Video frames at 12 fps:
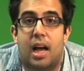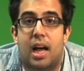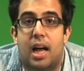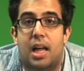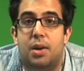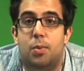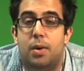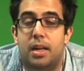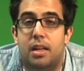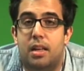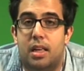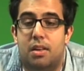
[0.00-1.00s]
And we're
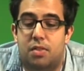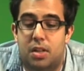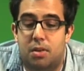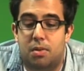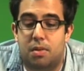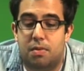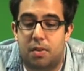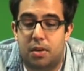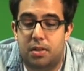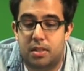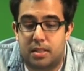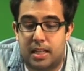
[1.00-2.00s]
going to give you the
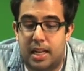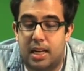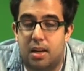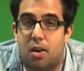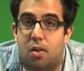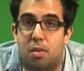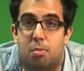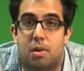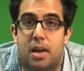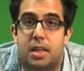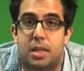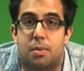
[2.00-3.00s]
Focus take on the
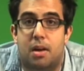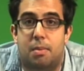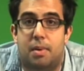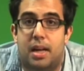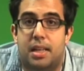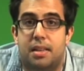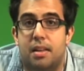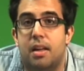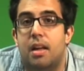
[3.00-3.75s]
brand new iPad.